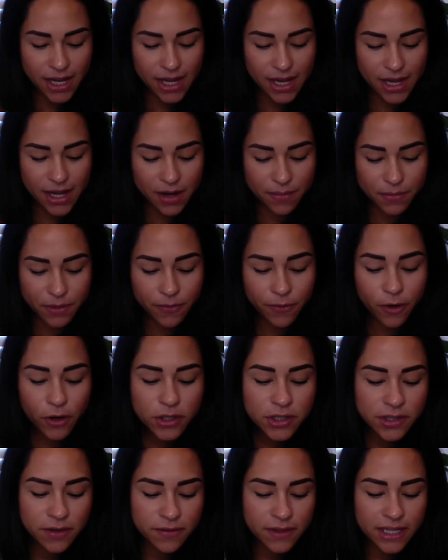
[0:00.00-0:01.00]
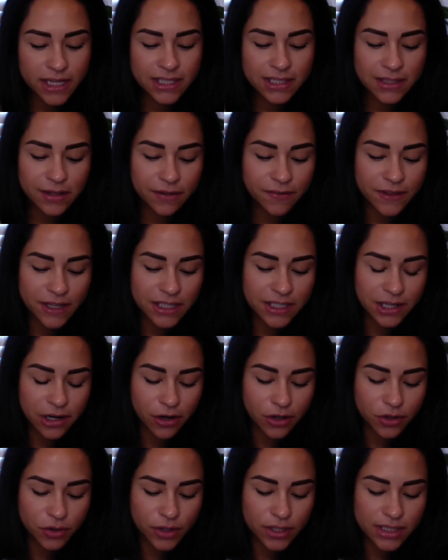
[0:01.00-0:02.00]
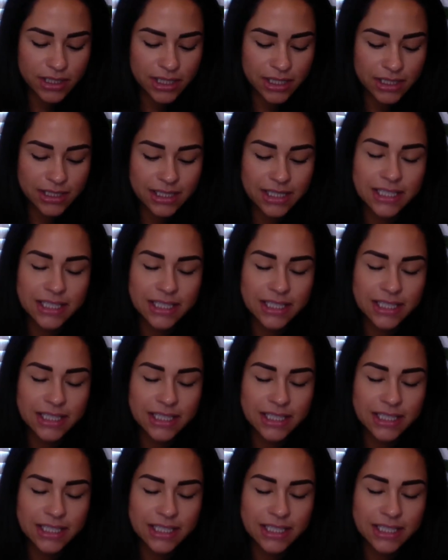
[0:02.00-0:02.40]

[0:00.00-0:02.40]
Um, the first of this of these characteristics